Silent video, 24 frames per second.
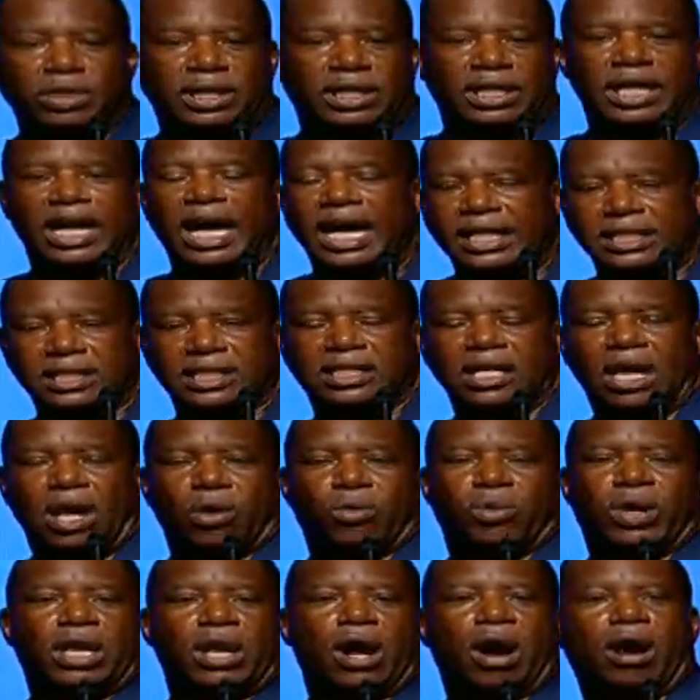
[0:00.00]
nuts
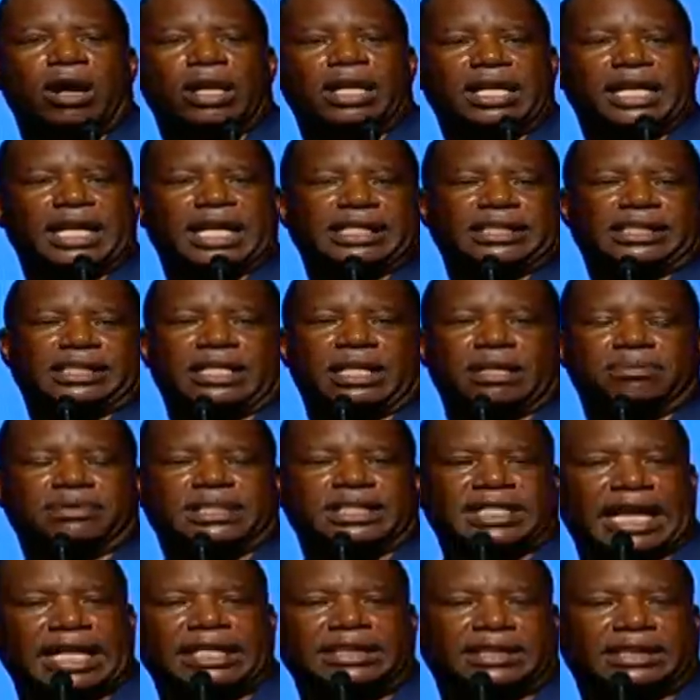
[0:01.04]
with all of this
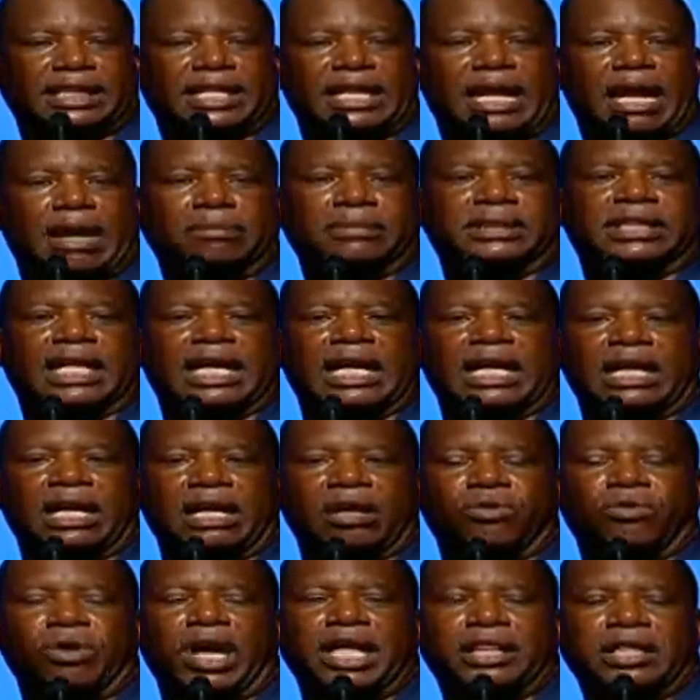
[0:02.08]
temptation I'm
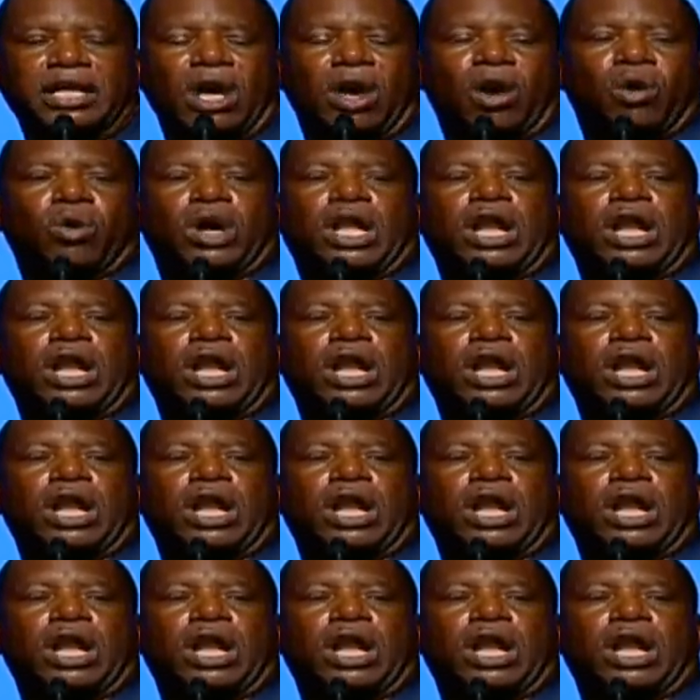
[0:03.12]
dealing with,